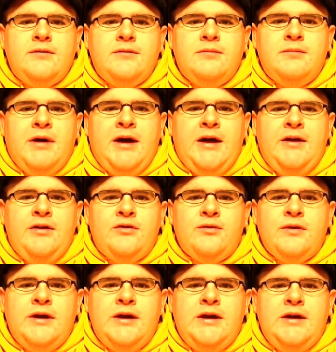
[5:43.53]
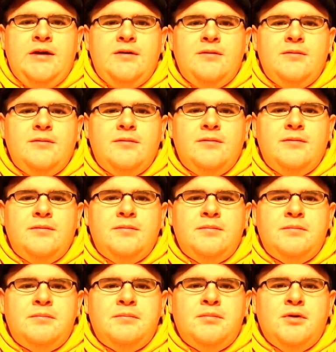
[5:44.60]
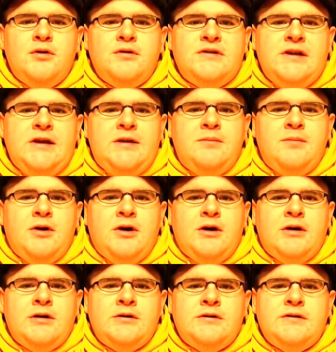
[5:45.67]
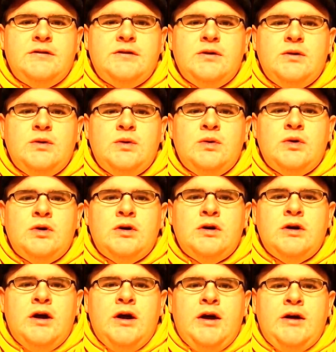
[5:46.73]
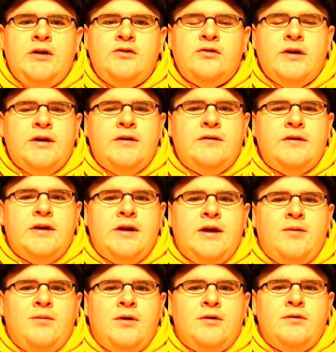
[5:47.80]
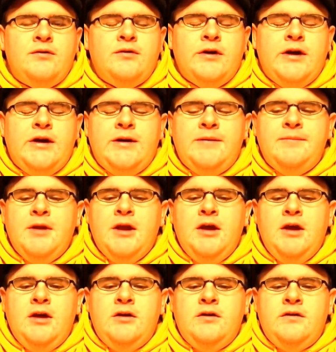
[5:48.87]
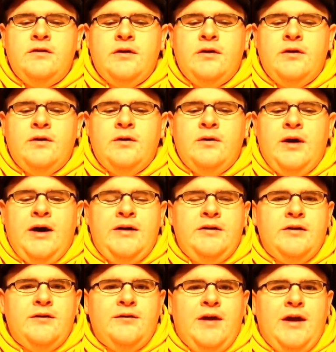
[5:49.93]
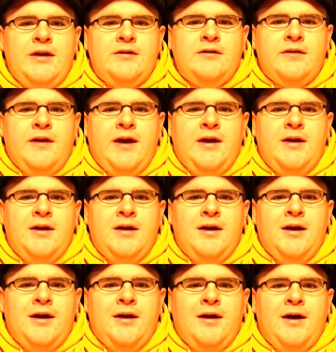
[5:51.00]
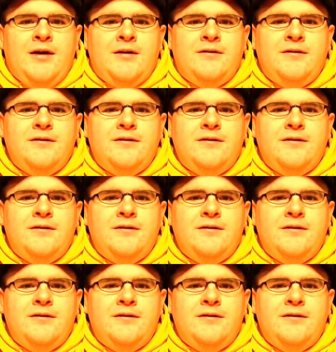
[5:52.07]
buy 3 protein bars or drinks and you get 1 free. So I took advantage of that, and I got